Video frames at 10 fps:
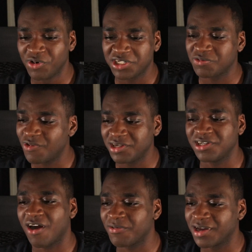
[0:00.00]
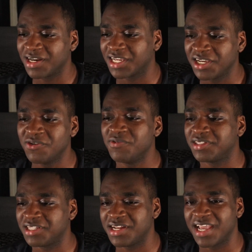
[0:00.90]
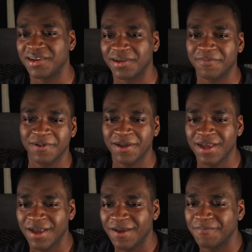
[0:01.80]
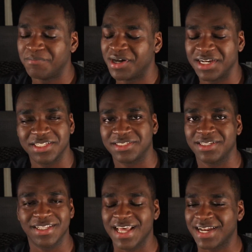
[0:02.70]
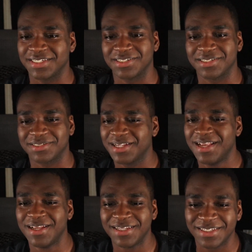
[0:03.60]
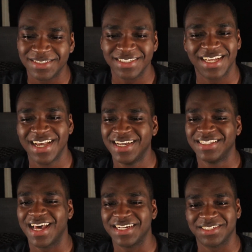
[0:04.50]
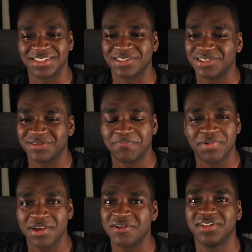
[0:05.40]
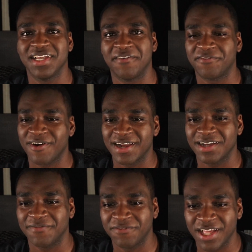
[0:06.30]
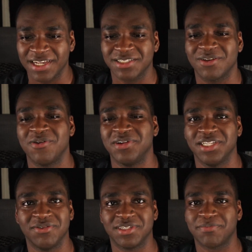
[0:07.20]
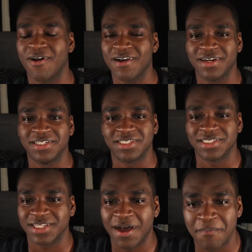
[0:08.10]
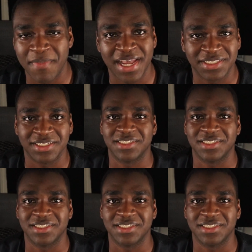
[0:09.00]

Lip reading: one are we gonna kill with today? But that is just that is just purely a flex on Yuta's part, and it's just amazing to